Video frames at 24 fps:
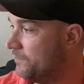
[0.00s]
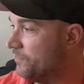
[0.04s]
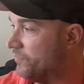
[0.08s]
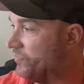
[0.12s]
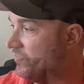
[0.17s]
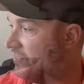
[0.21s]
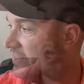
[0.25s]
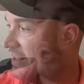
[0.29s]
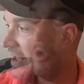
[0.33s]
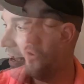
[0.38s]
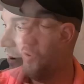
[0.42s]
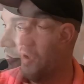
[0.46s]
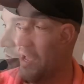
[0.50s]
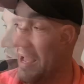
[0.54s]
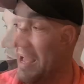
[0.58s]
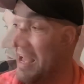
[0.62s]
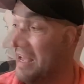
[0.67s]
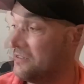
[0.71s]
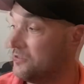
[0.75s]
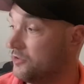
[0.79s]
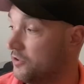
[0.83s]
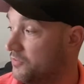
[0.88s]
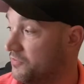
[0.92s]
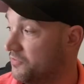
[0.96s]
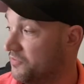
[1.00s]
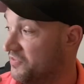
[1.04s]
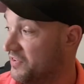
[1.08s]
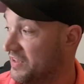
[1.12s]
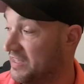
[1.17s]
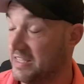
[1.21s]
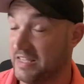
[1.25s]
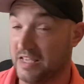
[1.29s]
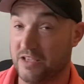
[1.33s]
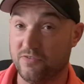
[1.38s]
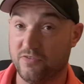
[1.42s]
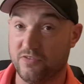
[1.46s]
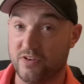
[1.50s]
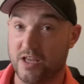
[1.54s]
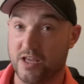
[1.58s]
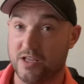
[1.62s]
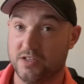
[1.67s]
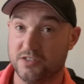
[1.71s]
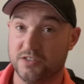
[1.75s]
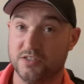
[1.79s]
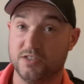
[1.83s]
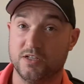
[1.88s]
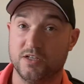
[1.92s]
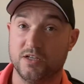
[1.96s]
So now, as on
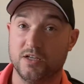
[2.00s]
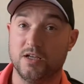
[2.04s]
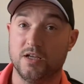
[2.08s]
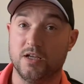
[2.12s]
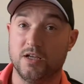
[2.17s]
forgiveness,